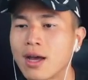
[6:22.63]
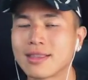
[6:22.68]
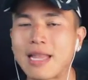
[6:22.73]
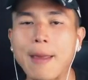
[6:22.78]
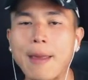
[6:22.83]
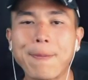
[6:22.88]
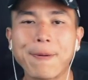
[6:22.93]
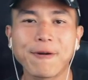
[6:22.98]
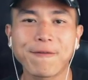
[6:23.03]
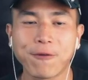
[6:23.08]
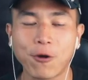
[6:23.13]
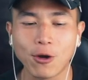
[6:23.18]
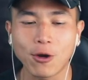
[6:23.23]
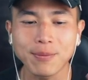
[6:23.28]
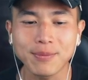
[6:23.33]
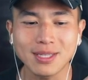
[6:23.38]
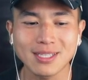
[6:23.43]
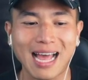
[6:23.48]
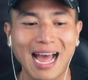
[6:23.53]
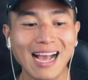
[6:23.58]
They
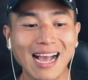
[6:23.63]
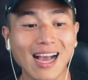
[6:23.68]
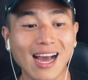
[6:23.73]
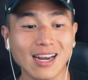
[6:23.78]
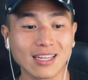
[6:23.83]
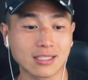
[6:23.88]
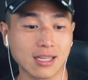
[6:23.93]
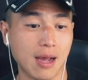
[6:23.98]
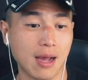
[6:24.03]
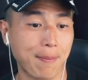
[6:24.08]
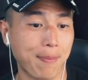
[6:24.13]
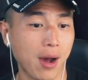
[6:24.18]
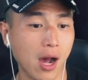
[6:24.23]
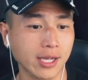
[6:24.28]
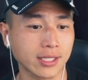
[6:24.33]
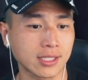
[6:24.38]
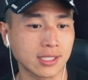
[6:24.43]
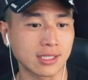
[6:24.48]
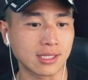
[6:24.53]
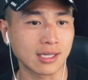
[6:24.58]
performed it. I gotta stop
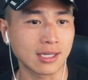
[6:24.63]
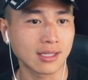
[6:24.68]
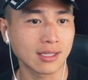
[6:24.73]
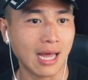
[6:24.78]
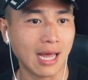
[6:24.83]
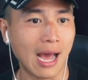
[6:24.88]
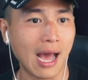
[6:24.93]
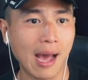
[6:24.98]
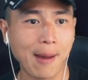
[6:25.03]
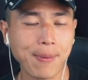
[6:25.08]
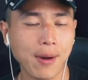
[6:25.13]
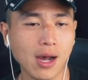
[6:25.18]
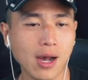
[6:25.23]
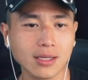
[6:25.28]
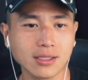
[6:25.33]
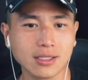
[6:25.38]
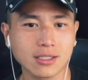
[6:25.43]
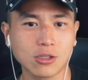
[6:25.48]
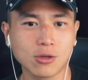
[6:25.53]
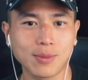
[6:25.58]
pausing. I'm
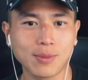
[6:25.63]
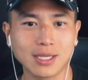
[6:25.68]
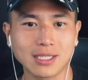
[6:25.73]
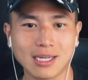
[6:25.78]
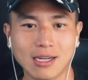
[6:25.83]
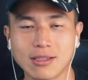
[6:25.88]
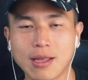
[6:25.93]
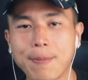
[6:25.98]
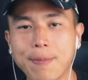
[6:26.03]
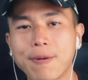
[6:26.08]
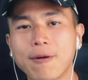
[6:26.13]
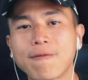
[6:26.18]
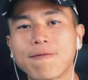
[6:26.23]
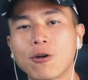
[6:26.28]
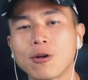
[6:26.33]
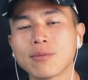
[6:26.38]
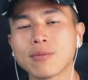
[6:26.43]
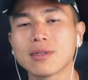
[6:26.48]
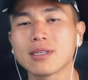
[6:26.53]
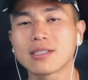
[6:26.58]
pausing too much now. They
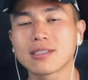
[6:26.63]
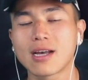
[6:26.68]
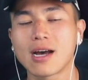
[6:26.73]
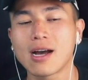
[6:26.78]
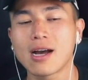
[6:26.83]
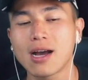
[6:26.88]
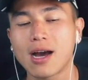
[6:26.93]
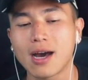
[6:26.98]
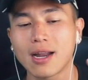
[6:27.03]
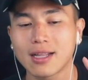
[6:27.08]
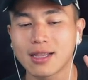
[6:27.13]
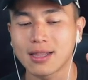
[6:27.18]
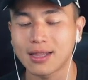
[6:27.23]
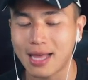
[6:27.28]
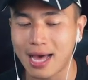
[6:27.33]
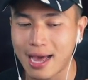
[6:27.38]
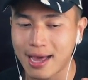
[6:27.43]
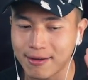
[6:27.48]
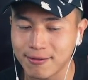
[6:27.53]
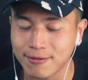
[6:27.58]
performed this song on a
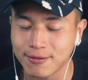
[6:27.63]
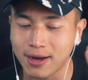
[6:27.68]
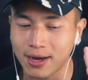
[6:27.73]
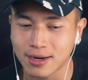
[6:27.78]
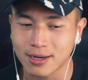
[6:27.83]
live